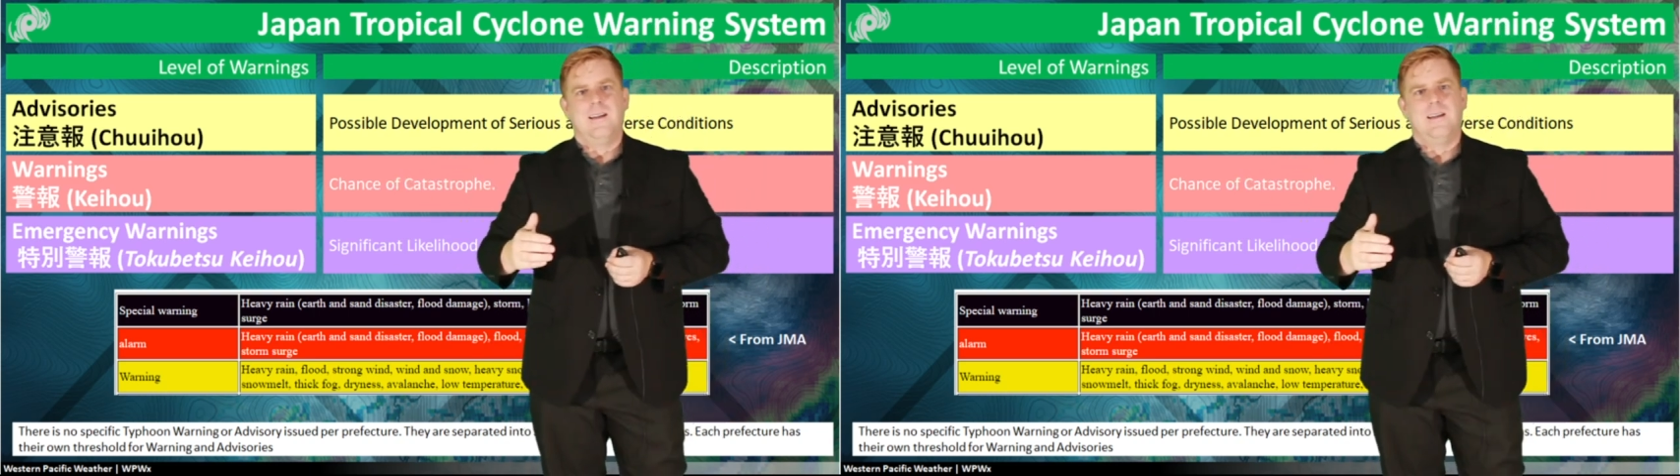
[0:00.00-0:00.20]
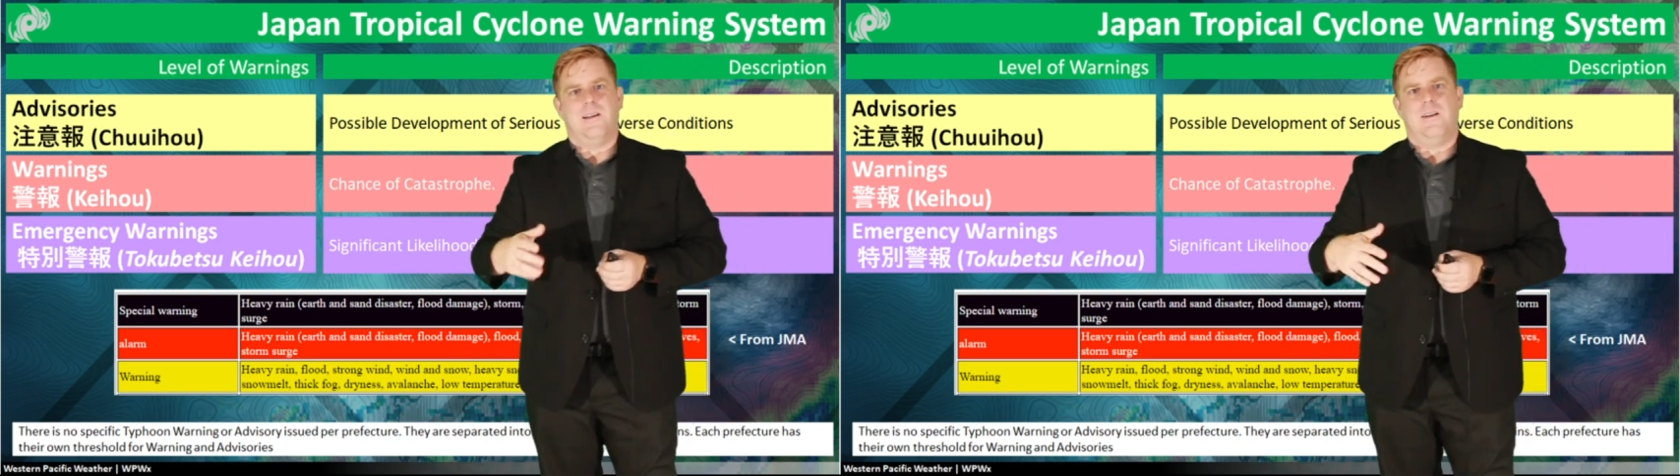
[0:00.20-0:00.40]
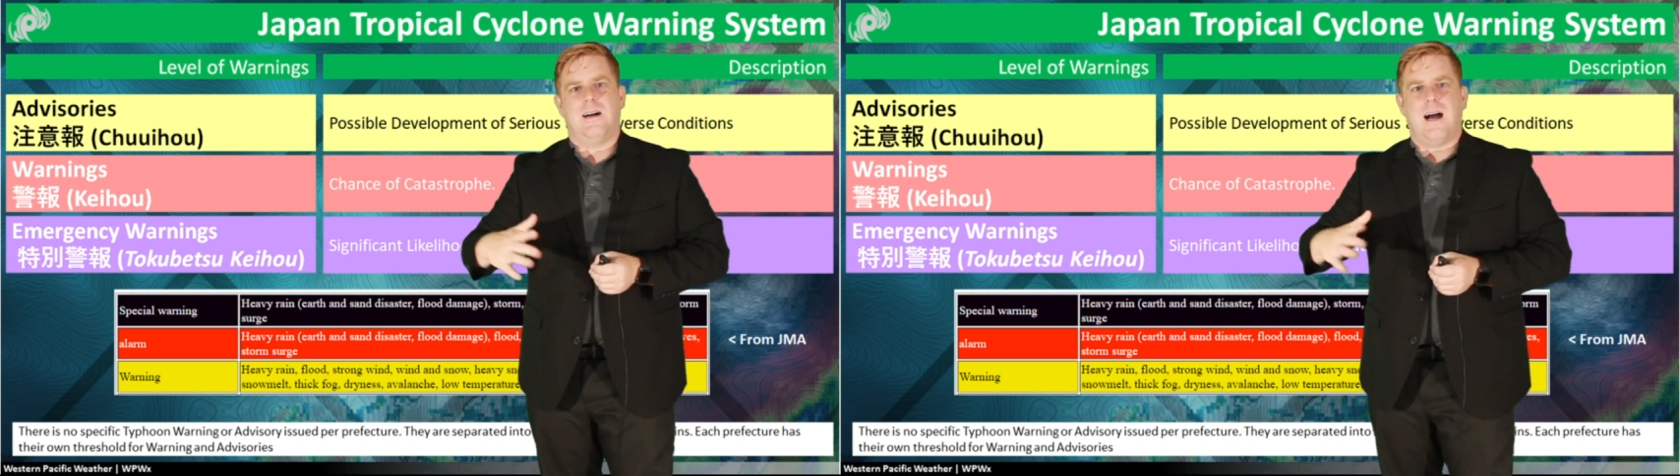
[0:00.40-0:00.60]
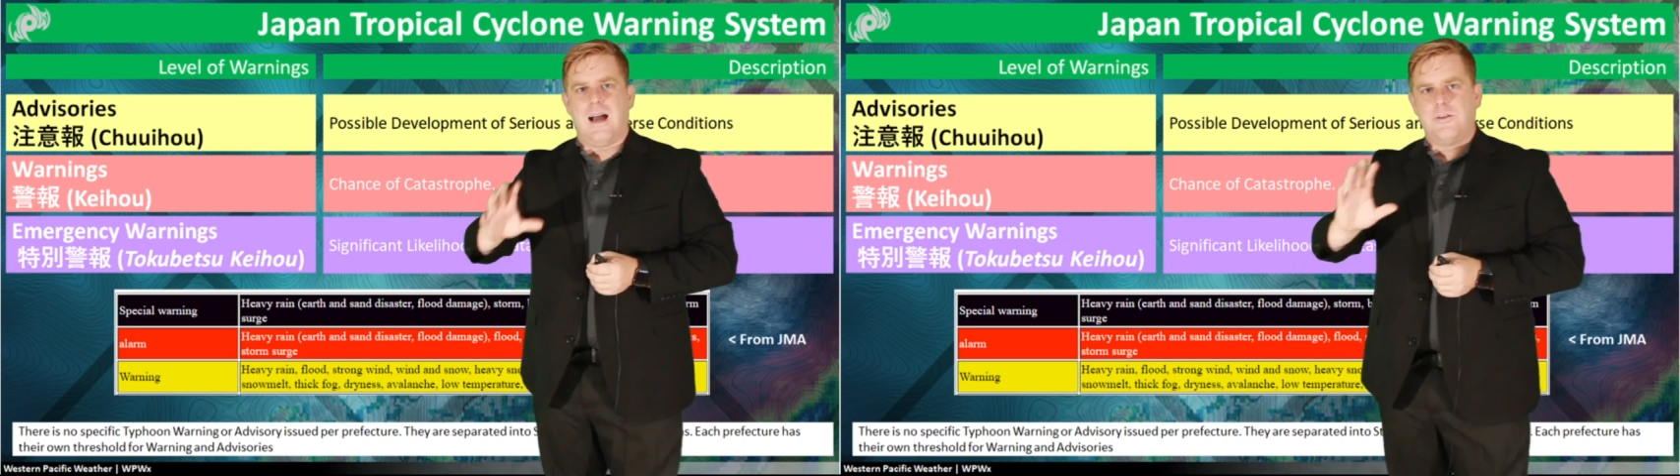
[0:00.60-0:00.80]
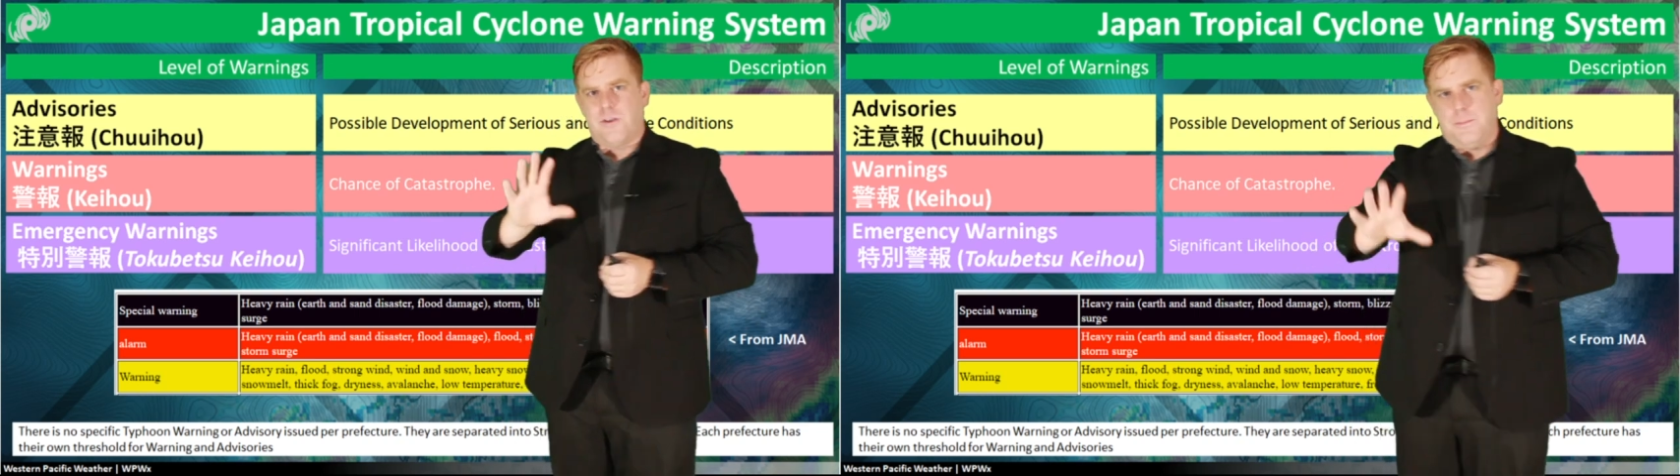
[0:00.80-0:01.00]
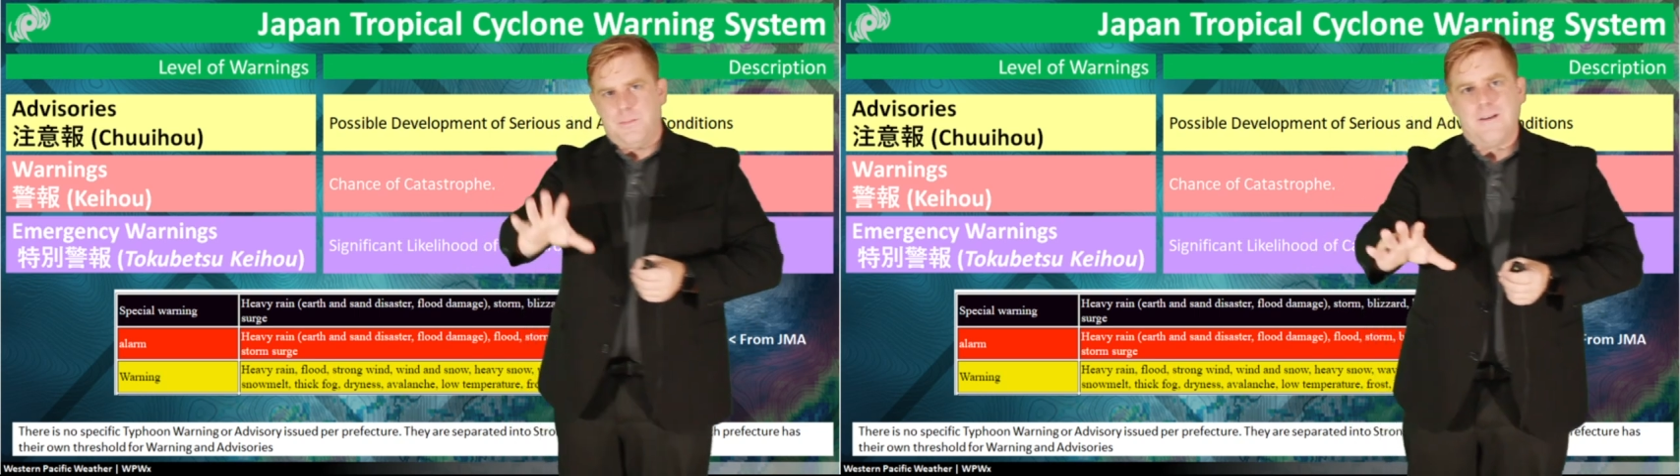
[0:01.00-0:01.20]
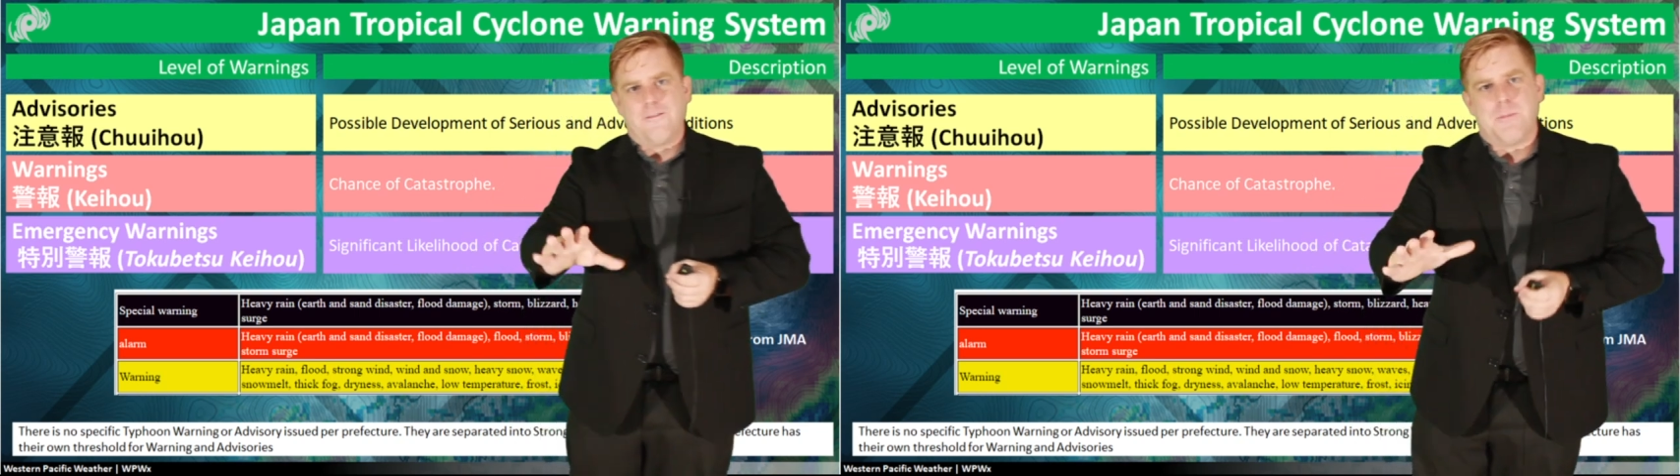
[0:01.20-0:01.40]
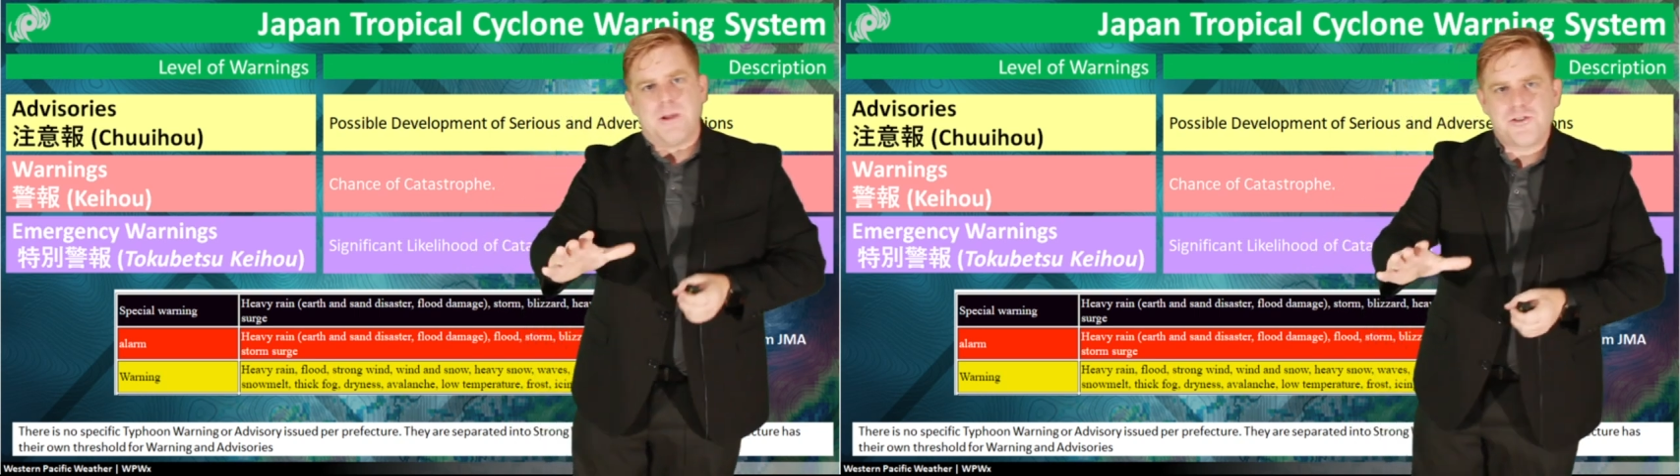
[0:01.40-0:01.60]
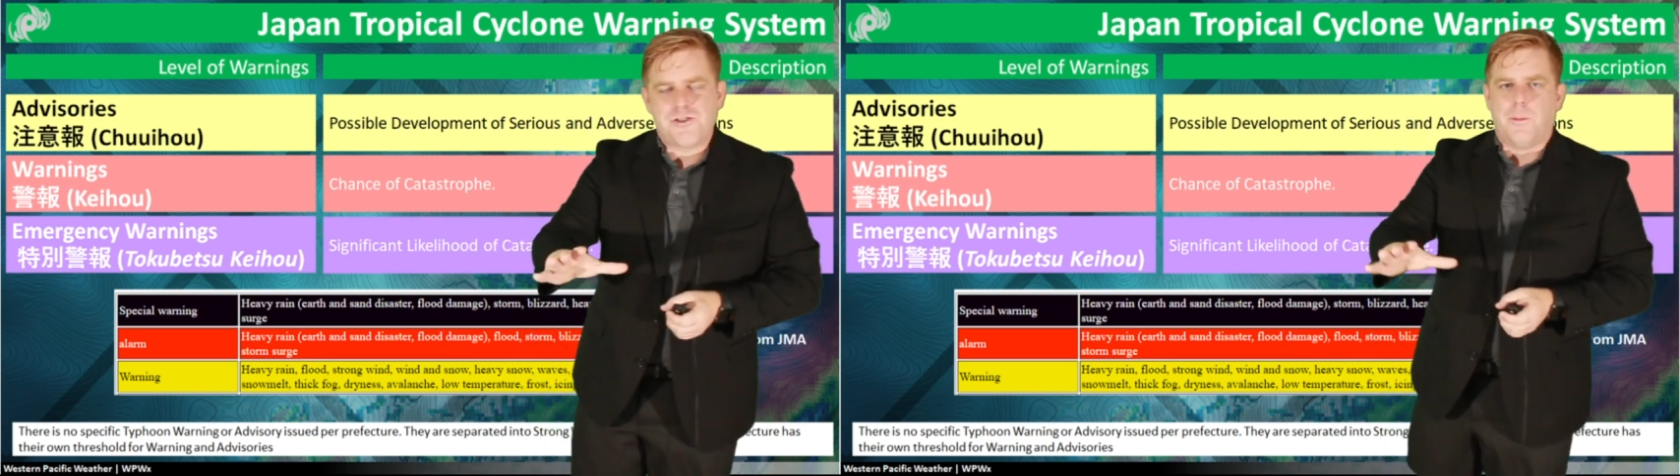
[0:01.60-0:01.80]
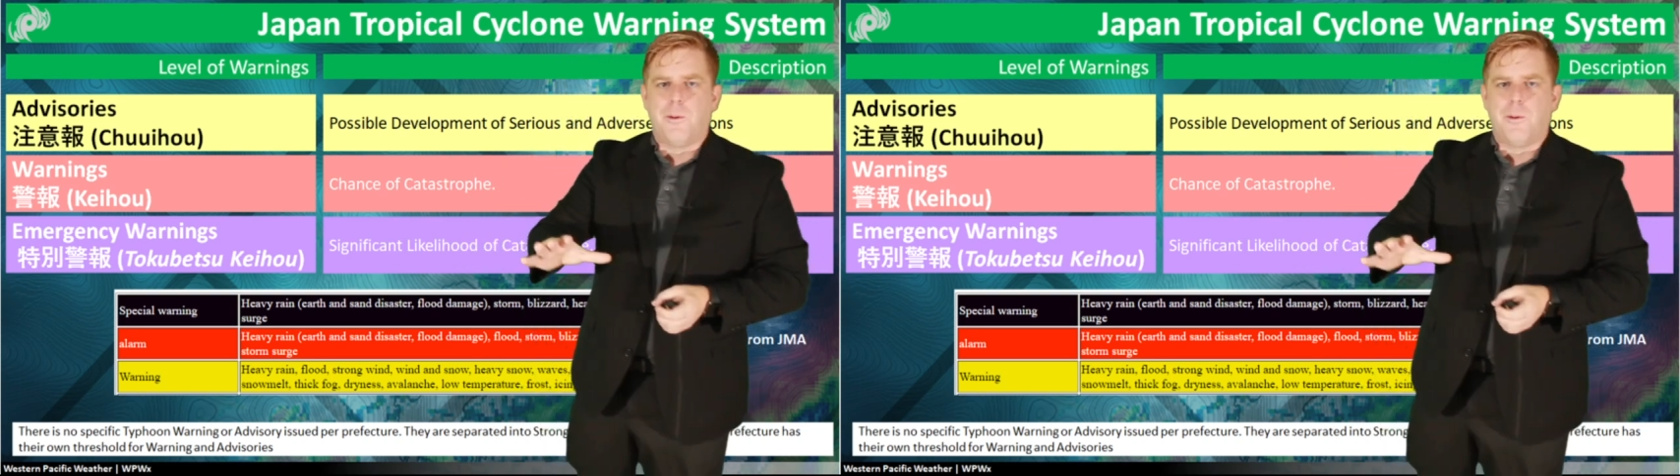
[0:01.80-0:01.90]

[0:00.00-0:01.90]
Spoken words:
You know, I try to be informational